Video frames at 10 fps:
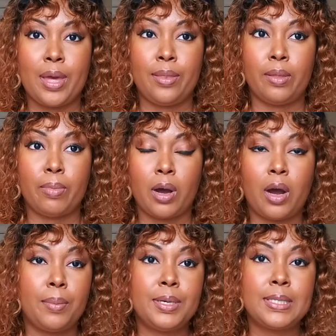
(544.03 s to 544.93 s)
in the
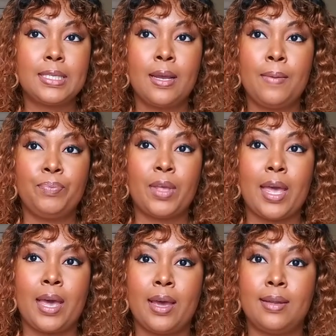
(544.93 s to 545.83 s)
Bahamas.
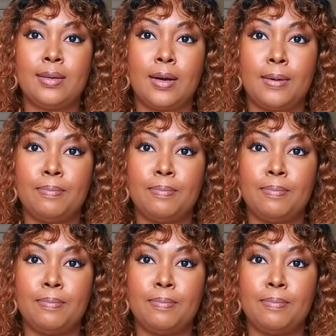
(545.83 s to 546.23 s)
And